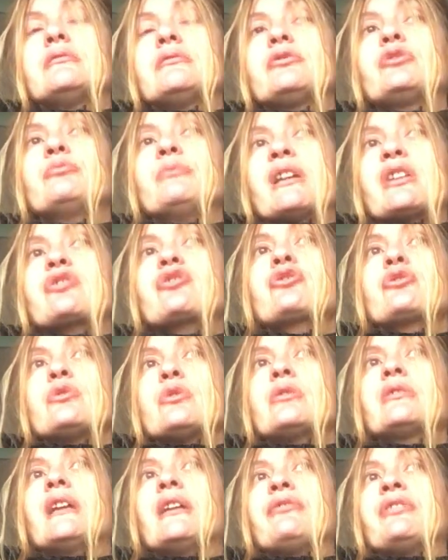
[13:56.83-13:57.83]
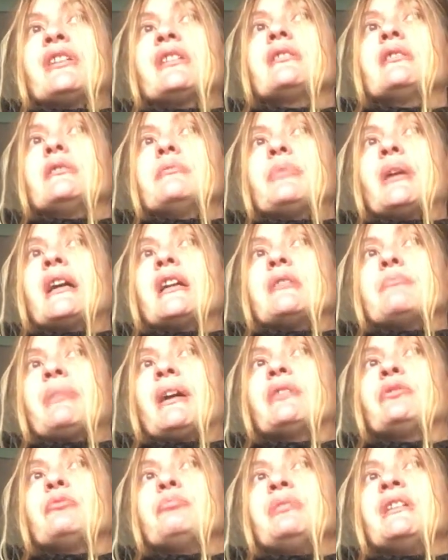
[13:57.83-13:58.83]
to make sure that, I think
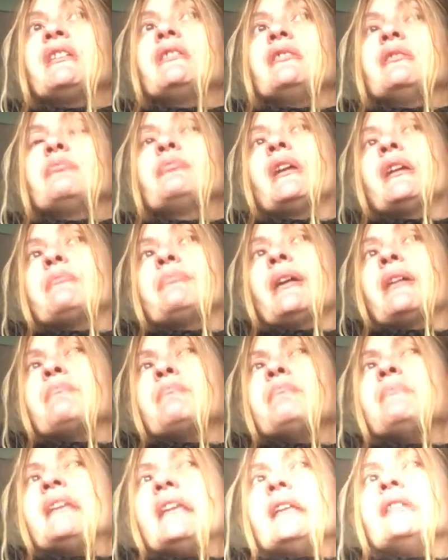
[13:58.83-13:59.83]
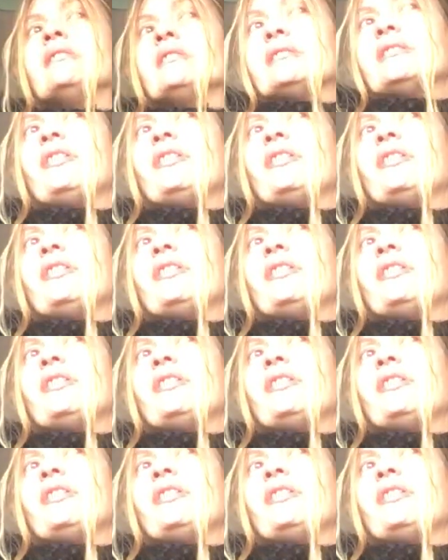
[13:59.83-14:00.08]
by mid